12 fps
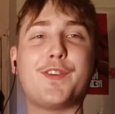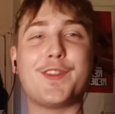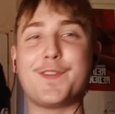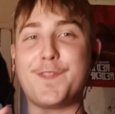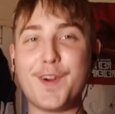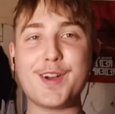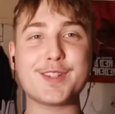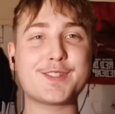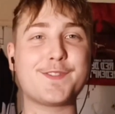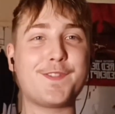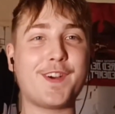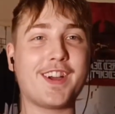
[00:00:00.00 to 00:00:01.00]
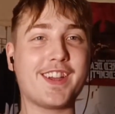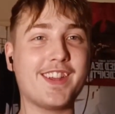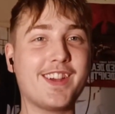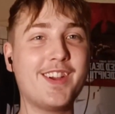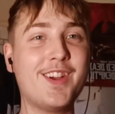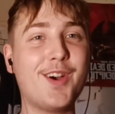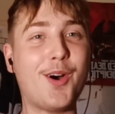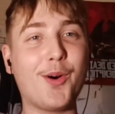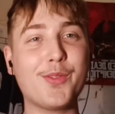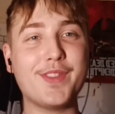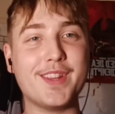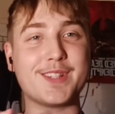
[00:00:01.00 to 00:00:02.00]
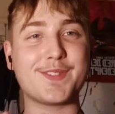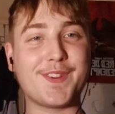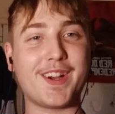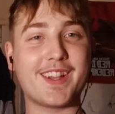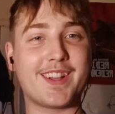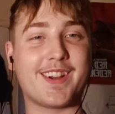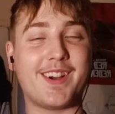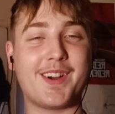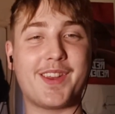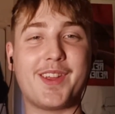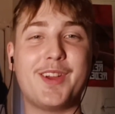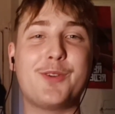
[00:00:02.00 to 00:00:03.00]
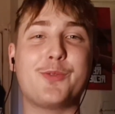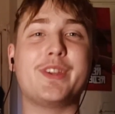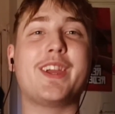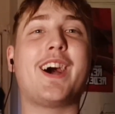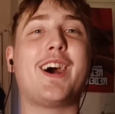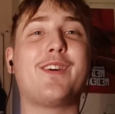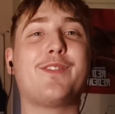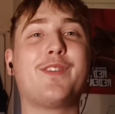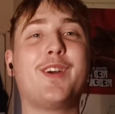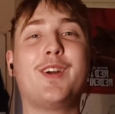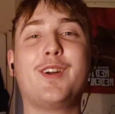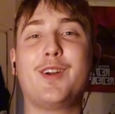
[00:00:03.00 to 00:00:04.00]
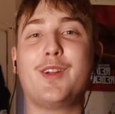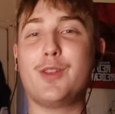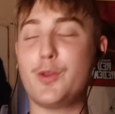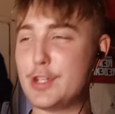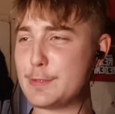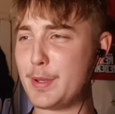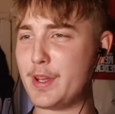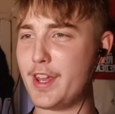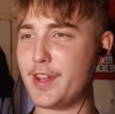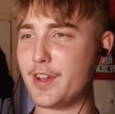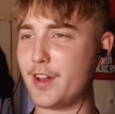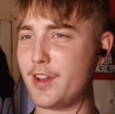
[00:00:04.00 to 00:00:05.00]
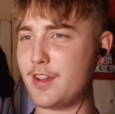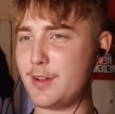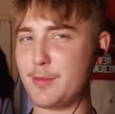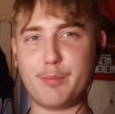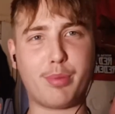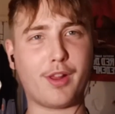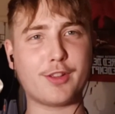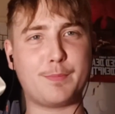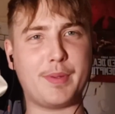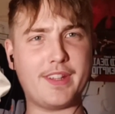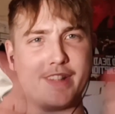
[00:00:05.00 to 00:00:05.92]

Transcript: the first fight on this fight card, we have Luis Pineda plus B